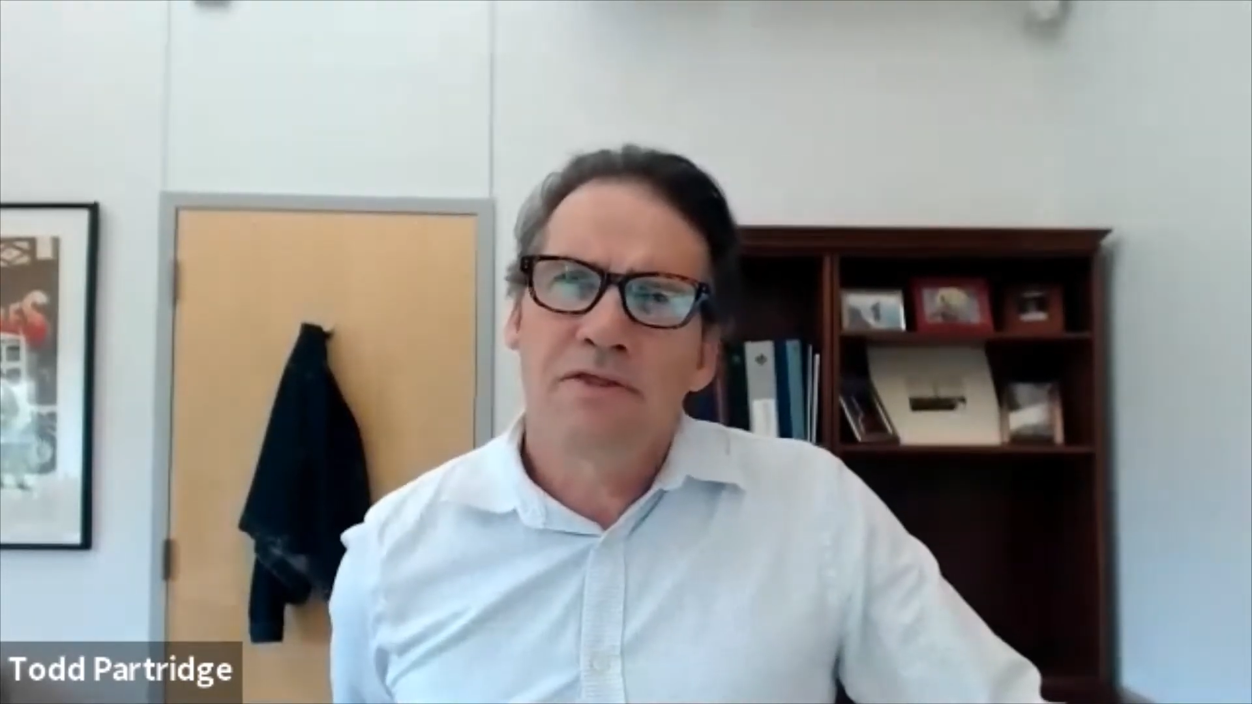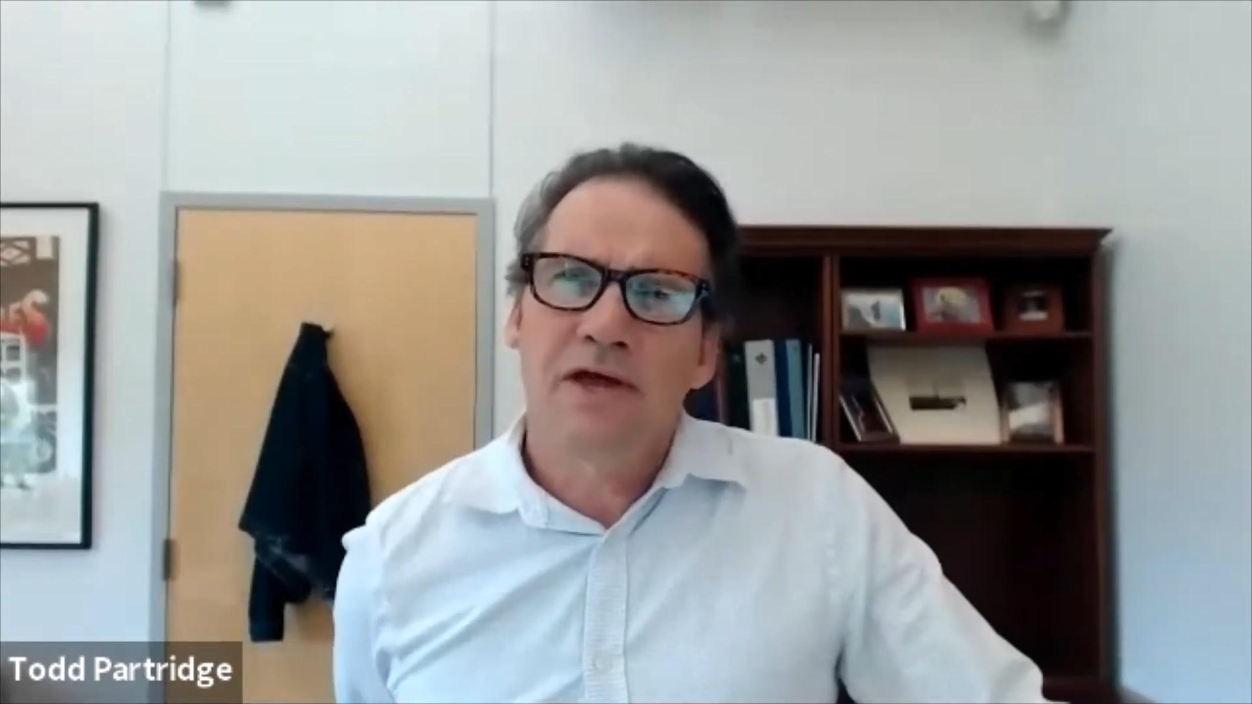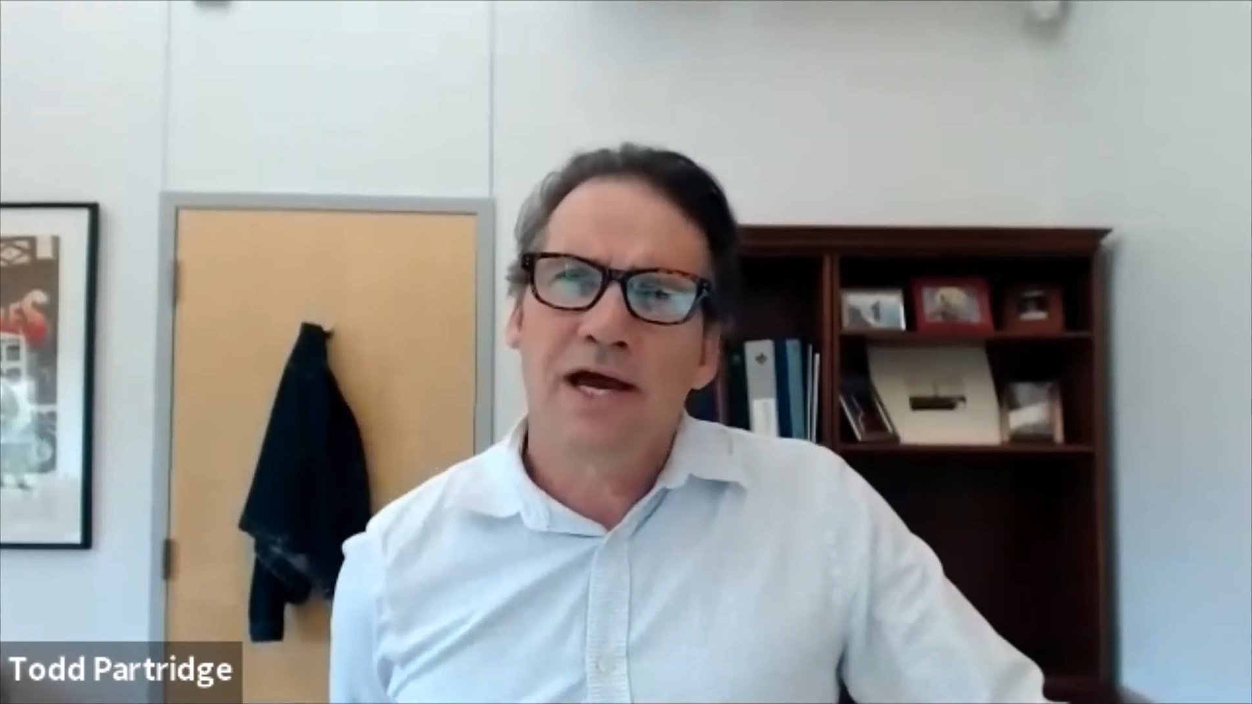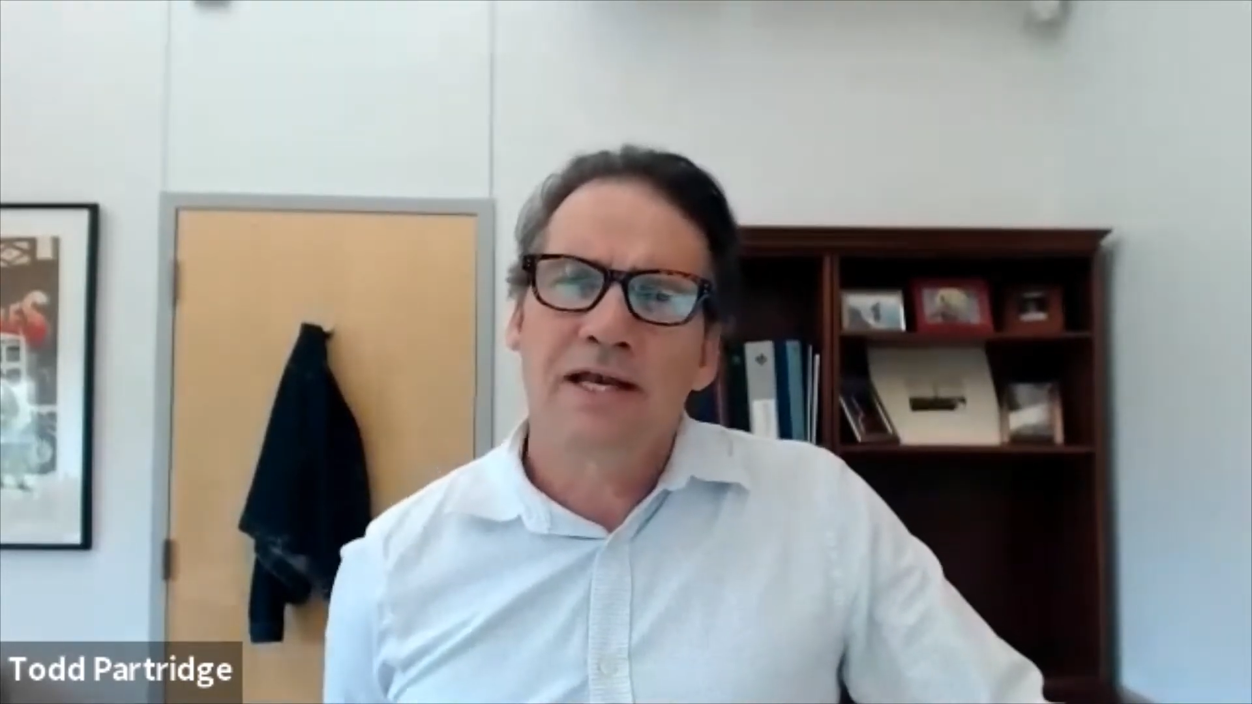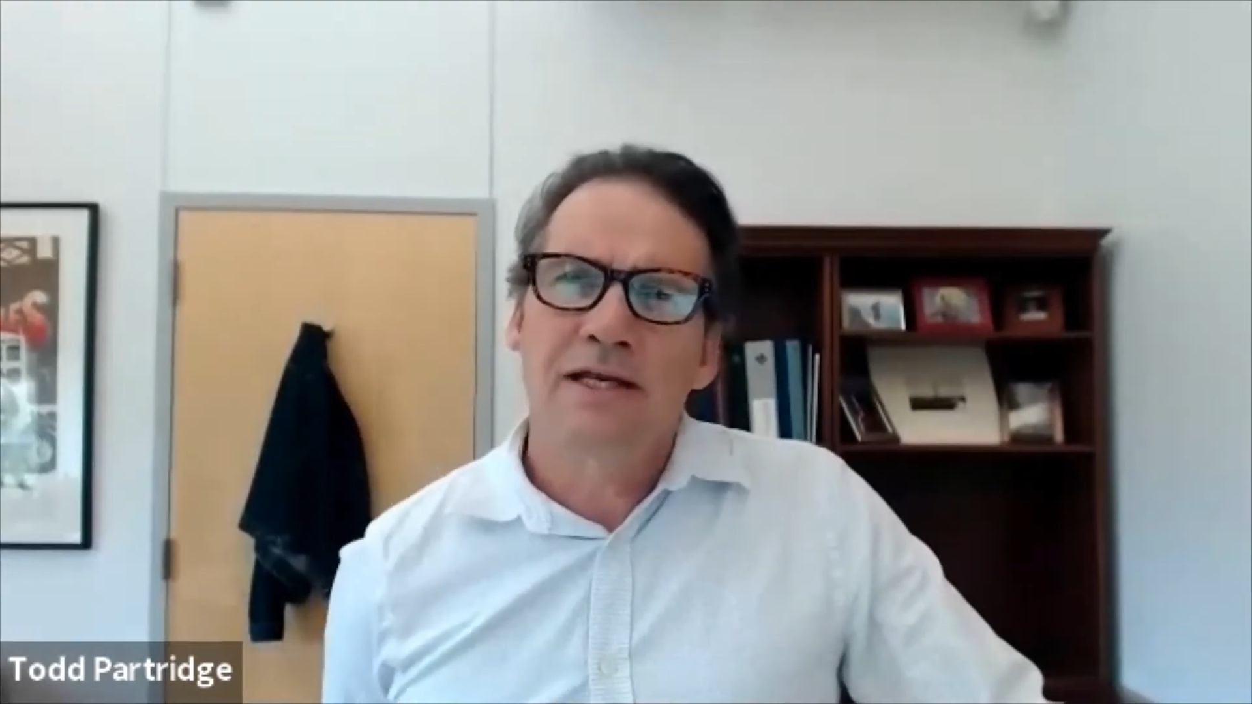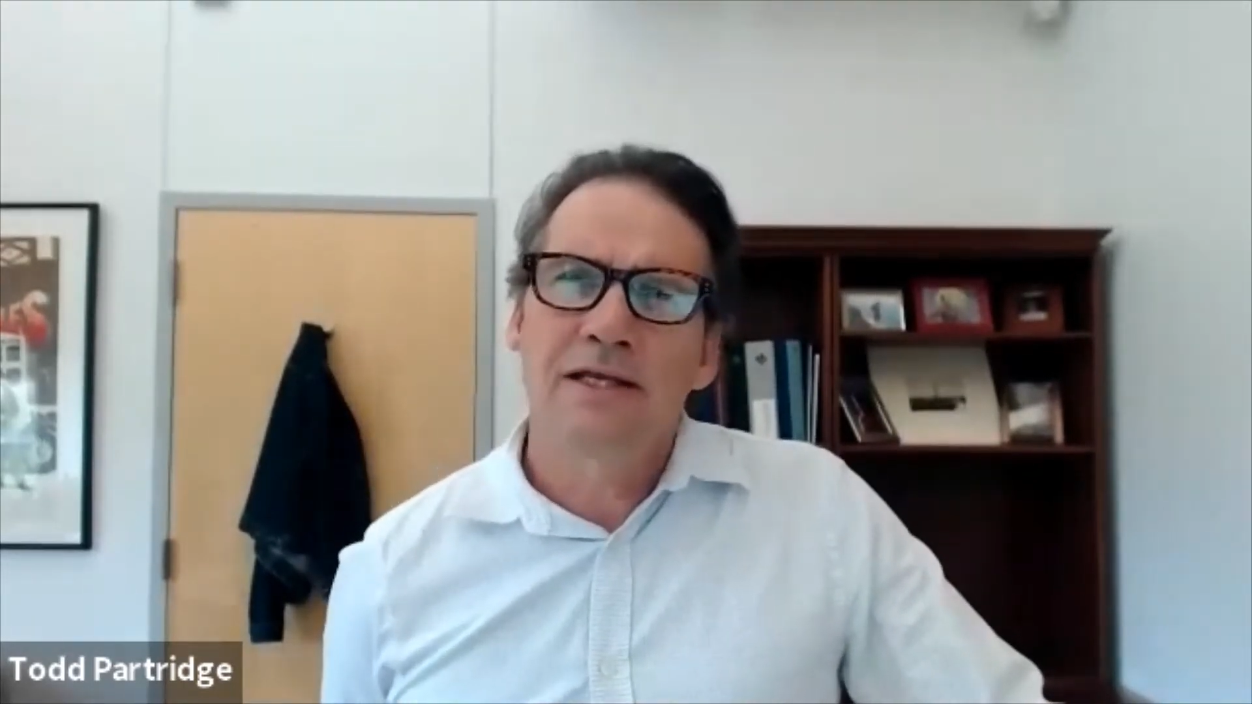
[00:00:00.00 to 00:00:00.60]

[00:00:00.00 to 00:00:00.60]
that